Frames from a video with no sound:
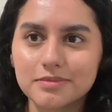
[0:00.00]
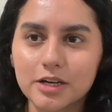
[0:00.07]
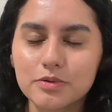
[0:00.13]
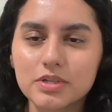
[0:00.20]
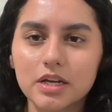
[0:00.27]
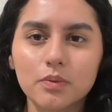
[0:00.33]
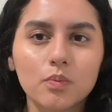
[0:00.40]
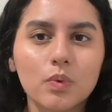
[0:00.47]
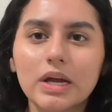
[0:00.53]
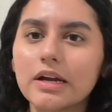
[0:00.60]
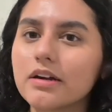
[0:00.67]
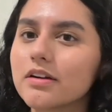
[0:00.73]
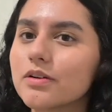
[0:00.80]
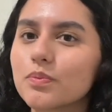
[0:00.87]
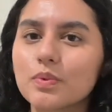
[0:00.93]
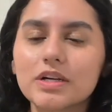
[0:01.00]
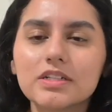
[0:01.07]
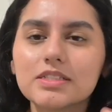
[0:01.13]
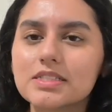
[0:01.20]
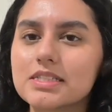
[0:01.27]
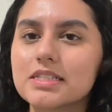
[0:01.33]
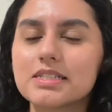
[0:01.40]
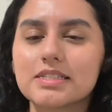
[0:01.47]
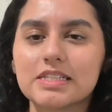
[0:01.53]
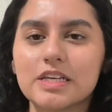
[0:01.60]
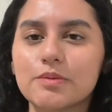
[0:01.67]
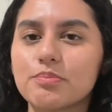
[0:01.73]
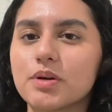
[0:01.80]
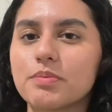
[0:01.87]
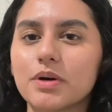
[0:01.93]
I was like, where is the
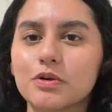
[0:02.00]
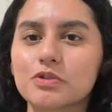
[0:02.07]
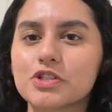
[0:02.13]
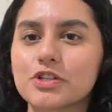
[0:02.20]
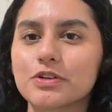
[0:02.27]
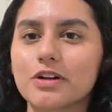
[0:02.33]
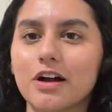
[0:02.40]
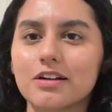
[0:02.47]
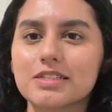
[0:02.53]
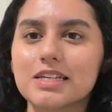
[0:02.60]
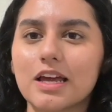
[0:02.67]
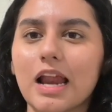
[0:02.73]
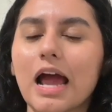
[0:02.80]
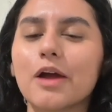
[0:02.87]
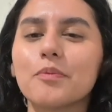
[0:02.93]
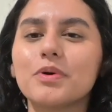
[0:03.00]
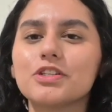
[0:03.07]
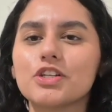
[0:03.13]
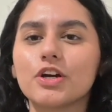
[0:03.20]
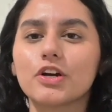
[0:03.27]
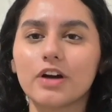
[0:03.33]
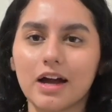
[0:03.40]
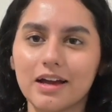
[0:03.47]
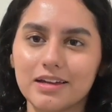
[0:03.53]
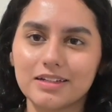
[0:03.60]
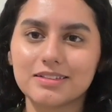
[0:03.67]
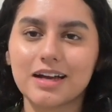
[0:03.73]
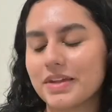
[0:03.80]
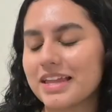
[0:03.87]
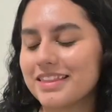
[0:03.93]
deep emotional content? I want to cry.
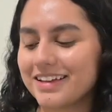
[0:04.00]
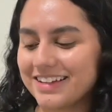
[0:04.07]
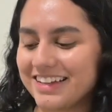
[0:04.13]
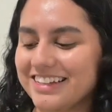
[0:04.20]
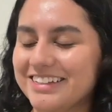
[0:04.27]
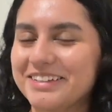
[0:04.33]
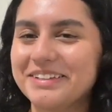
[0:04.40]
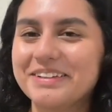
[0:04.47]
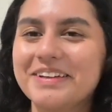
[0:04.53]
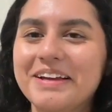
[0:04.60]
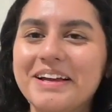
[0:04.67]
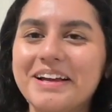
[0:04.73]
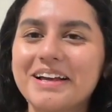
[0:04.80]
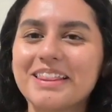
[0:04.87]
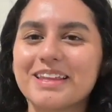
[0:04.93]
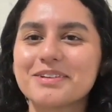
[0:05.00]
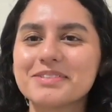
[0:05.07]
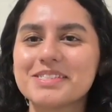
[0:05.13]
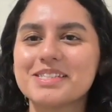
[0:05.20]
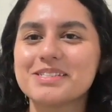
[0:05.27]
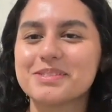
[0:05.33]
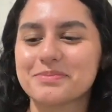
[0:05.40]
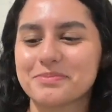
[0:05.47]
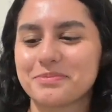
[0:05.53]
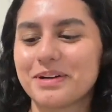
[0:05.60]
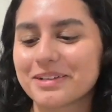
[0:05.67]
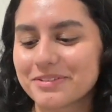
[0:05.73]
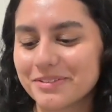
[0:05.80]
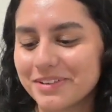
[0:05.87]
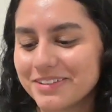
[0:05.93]
And then there's this
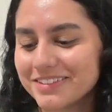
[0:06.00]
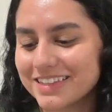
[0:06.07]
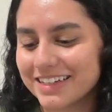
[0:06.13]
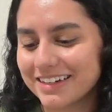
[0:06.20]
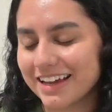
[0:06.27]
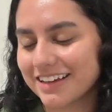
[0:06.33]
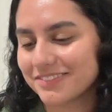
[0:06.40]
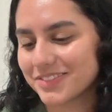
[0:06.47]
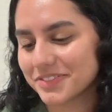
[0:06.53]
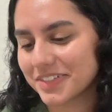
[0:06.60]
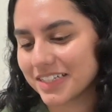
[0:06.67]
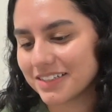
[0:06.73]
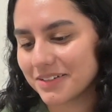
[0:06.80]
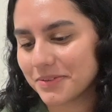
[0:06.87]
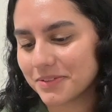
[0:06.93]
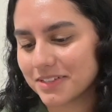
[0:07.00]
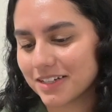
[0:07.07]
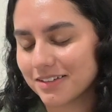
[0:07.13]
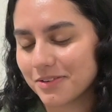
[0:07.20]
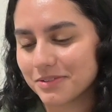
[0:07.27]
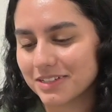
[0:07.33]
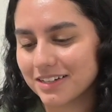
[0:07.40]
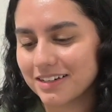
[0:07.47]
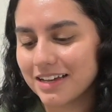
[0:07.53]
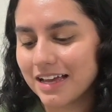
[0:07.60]
one quote that I have to find it. Hold on.